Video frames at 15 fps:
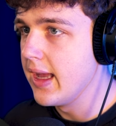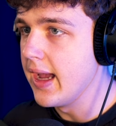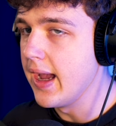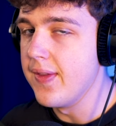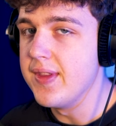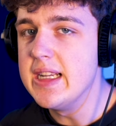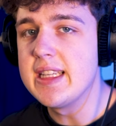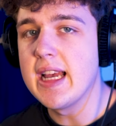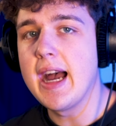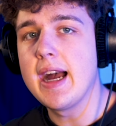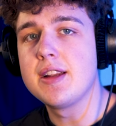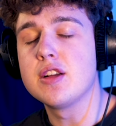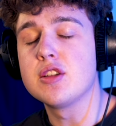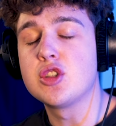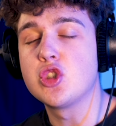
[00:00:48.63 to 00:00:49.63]
And these
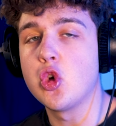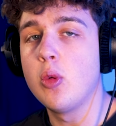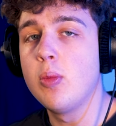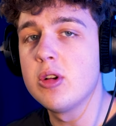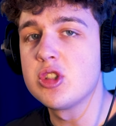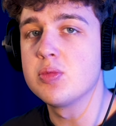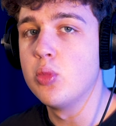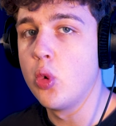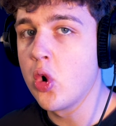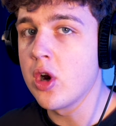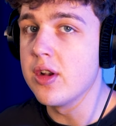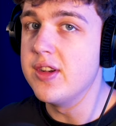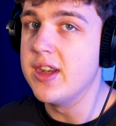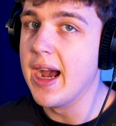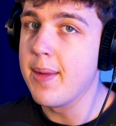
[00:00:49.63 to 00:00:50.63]
add so much more
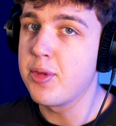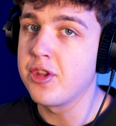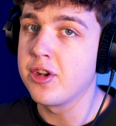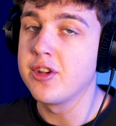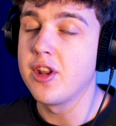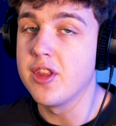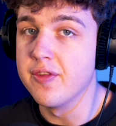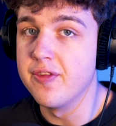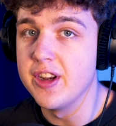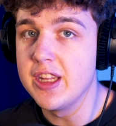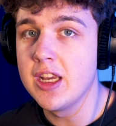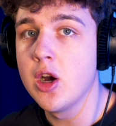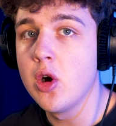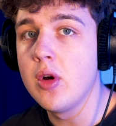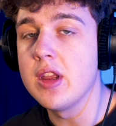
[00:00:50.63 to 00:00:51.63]
depth to the
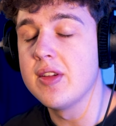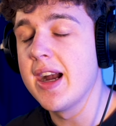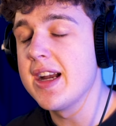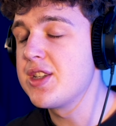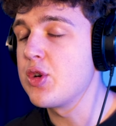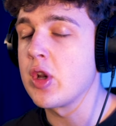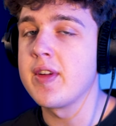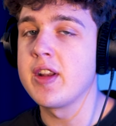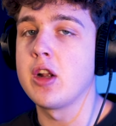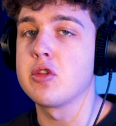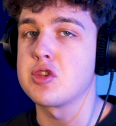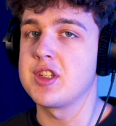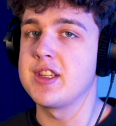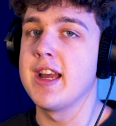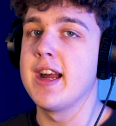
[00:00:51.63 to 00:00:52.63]
video, you guys don't even
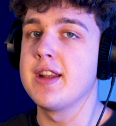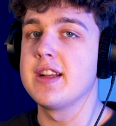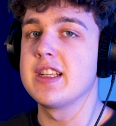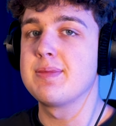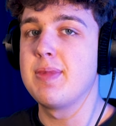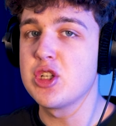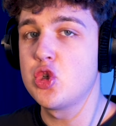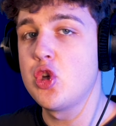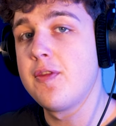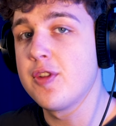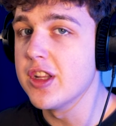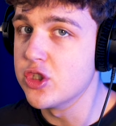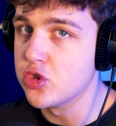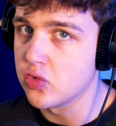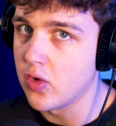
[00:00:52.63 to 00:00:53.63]
understand, especially for
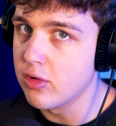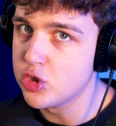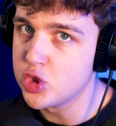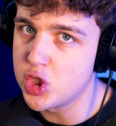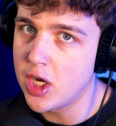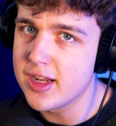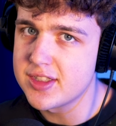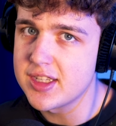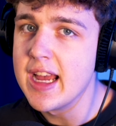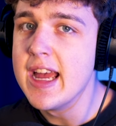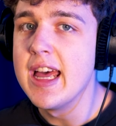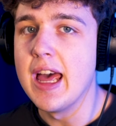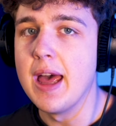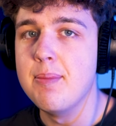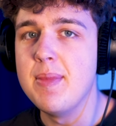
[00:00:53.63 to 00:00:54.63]
the drone shots.
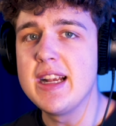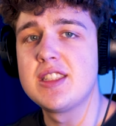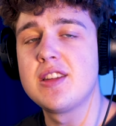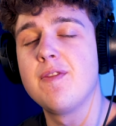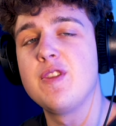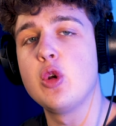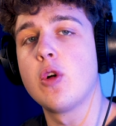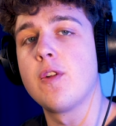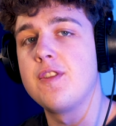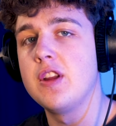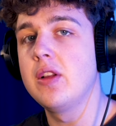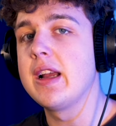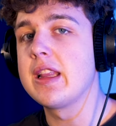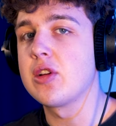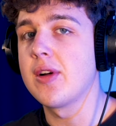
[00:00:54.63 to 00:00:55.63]
It makes the viewer feel
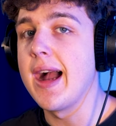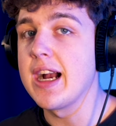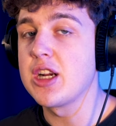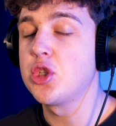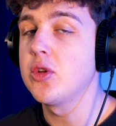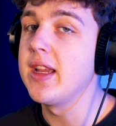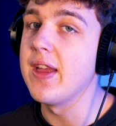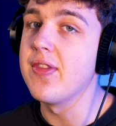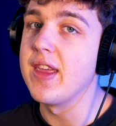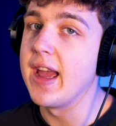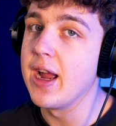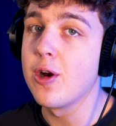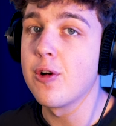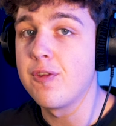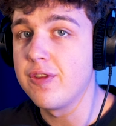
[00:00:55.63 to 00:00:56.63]
like they're actually in the
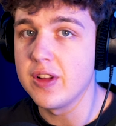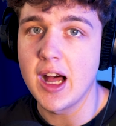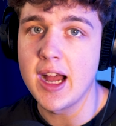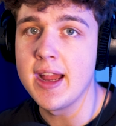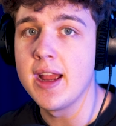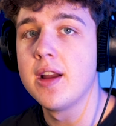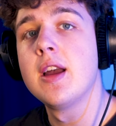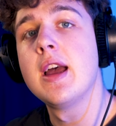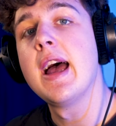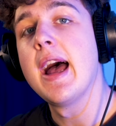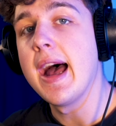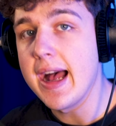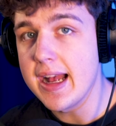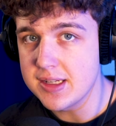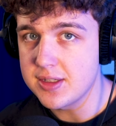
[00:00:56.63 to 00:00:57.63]
air flying
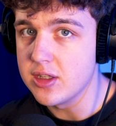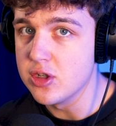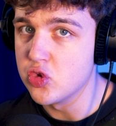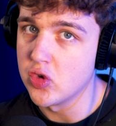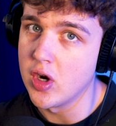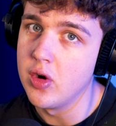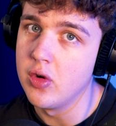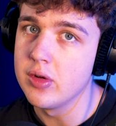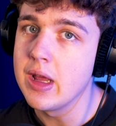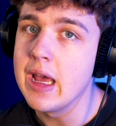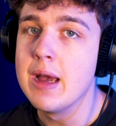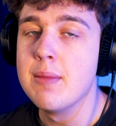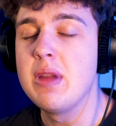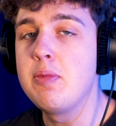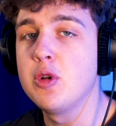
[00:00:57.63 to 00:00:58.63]
as the drone.
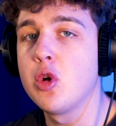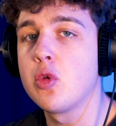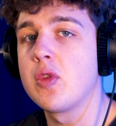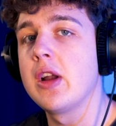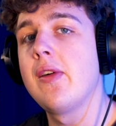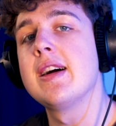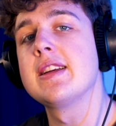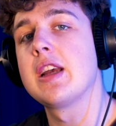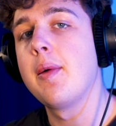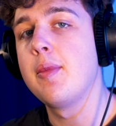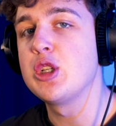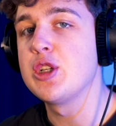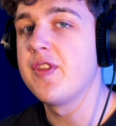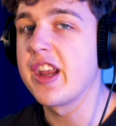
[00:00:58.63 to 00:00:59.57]
People don't realize how much of a